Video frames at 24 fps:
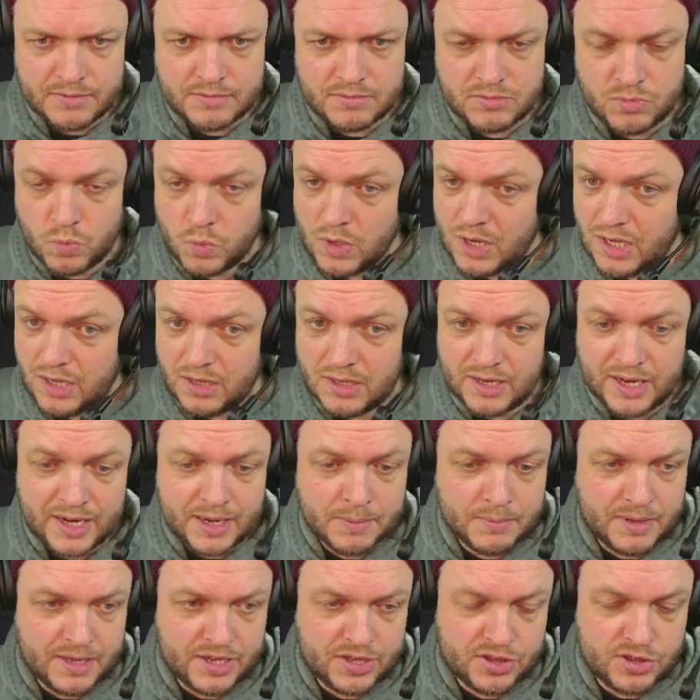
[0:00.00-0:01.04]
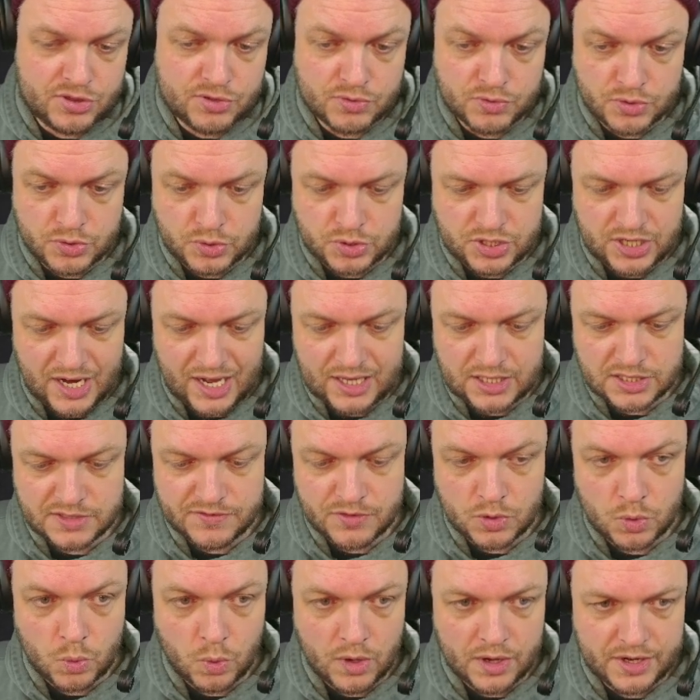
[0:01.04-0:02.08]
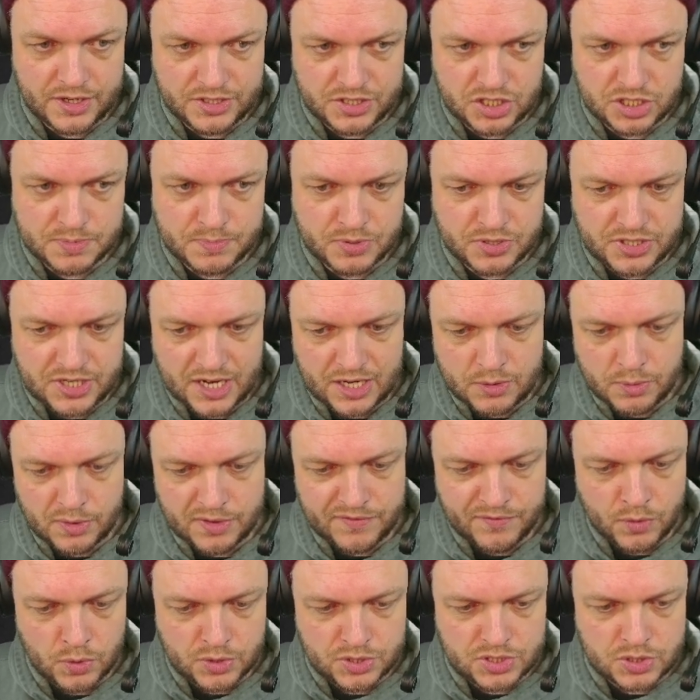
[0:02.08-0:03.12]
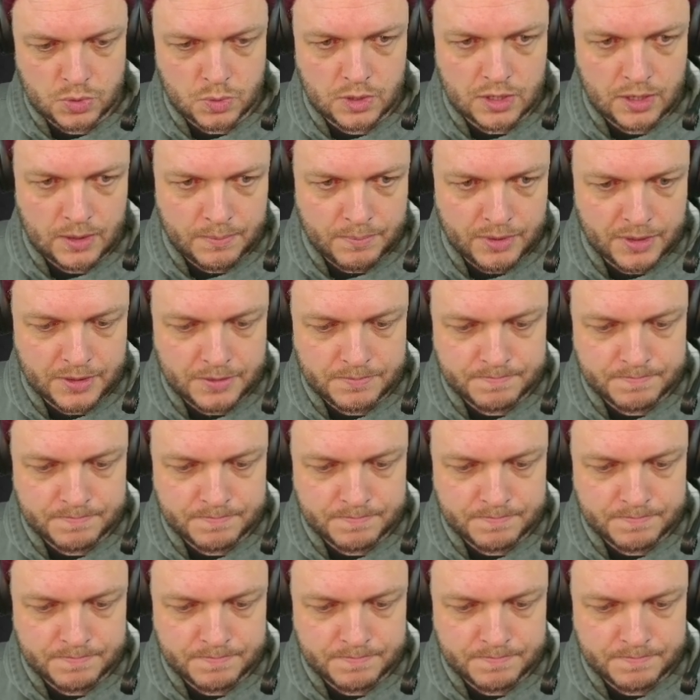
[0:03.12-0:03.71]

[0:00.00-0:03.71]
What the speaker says: well, I can play through Chalice for 1 and just protect with Force of Will, but